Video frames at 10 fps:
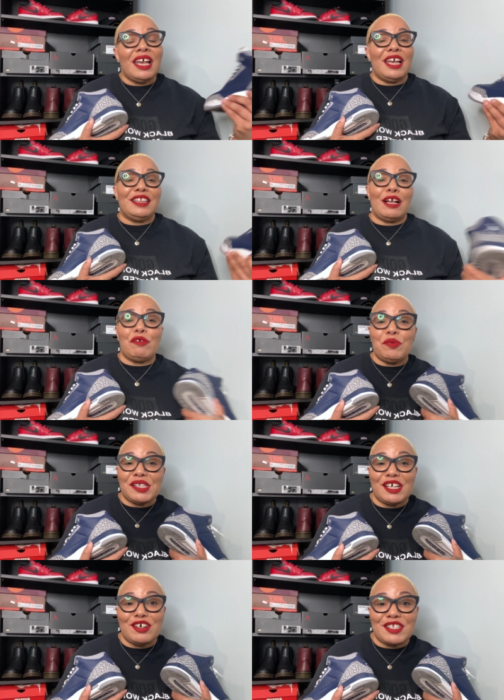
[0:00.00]
And then we went
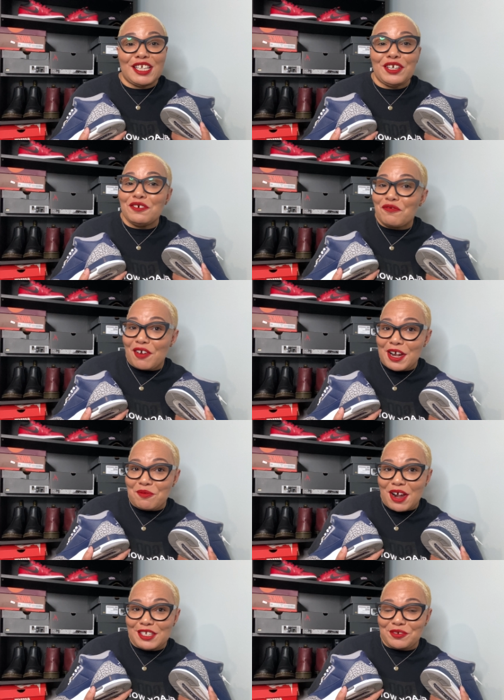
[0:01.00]
to go see Who Framed
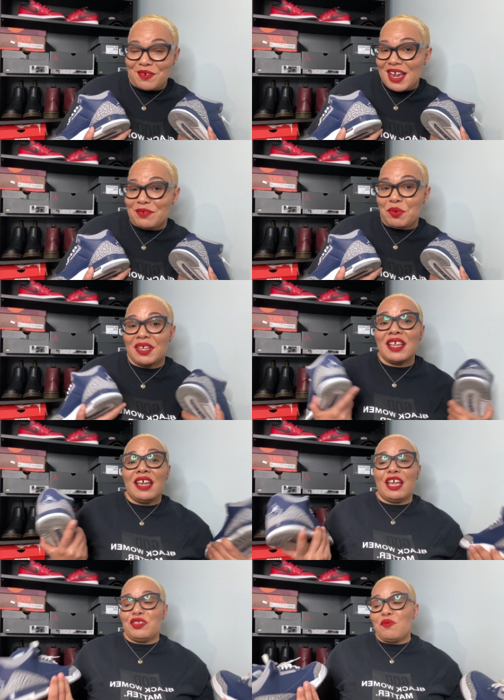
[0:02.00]
Roger Rabbit.
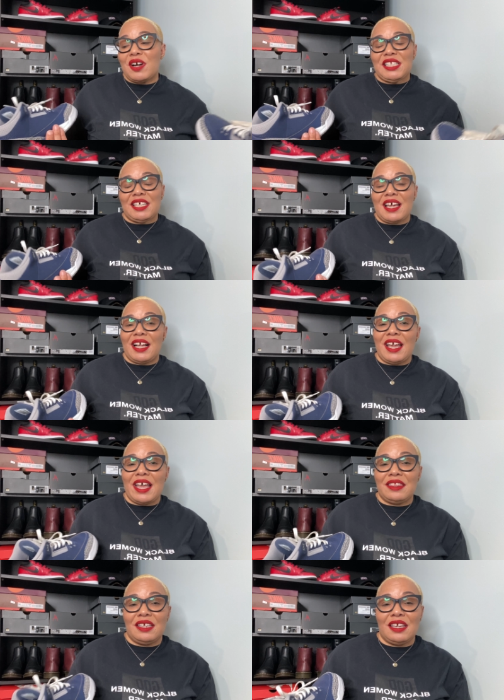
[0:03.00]
And the ones that I
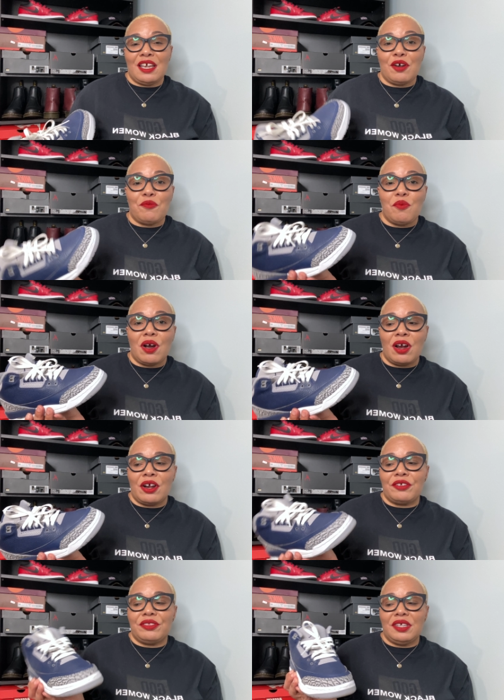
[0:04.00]
got then
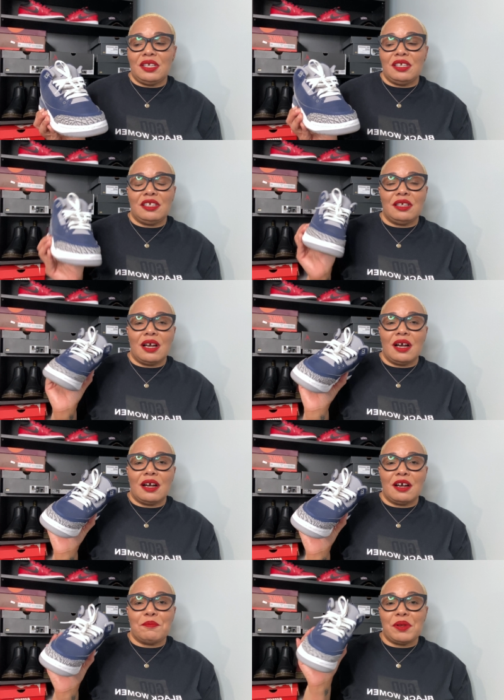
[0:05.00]
were the
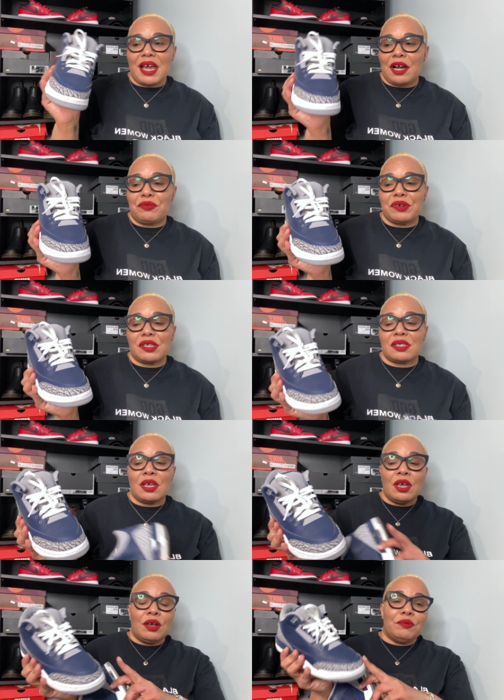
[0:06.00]
um, black ones
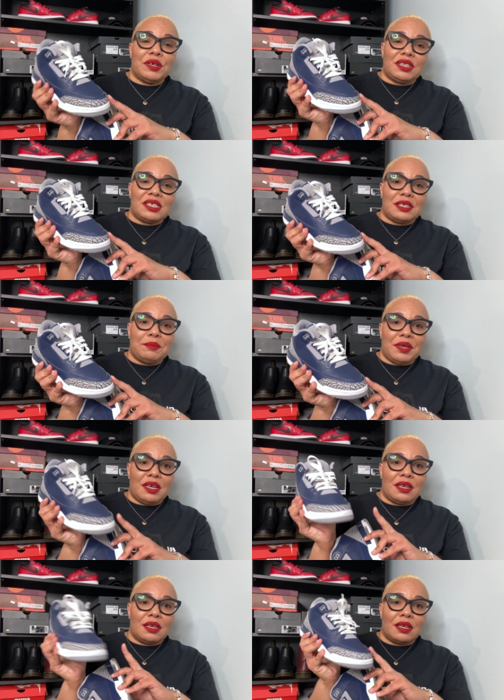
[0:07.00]
with the
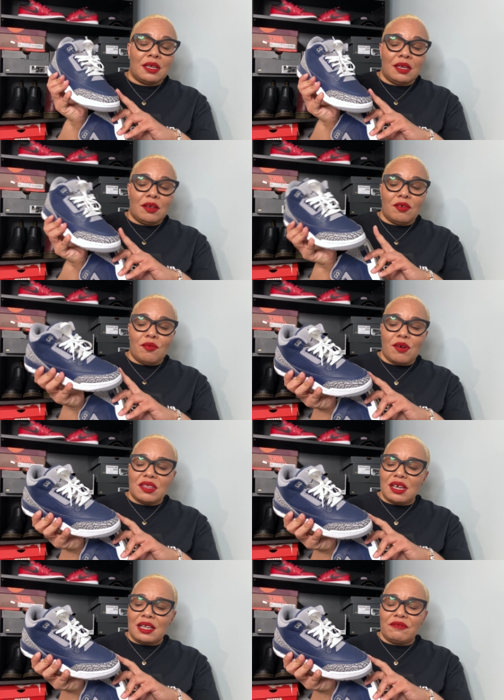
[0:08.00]
cement or
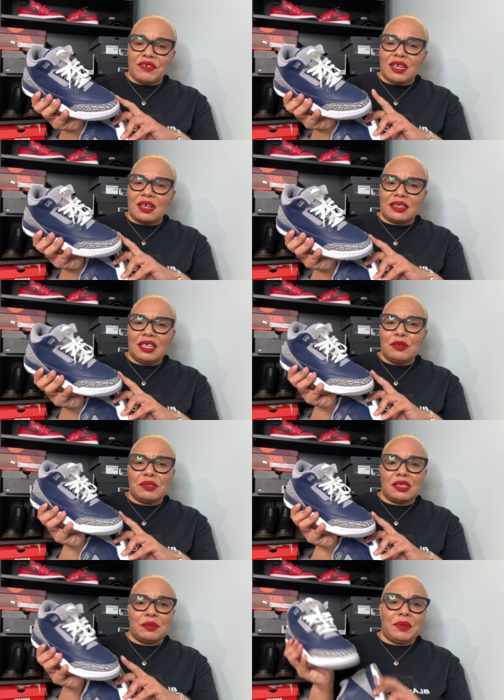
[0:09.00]
the elephant. I think it was
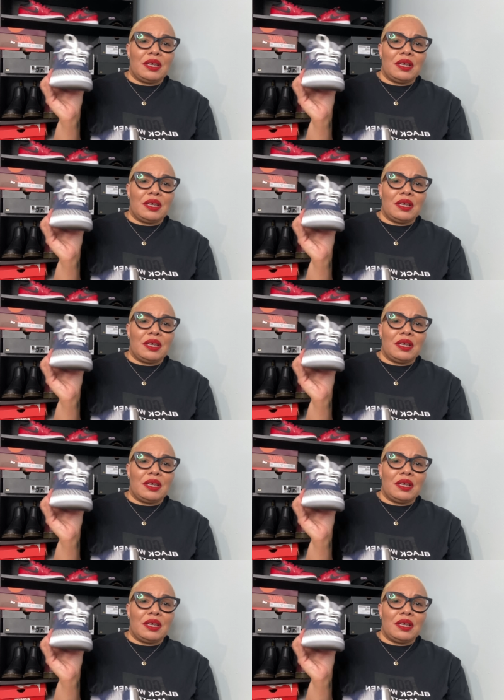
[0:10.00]
the cement.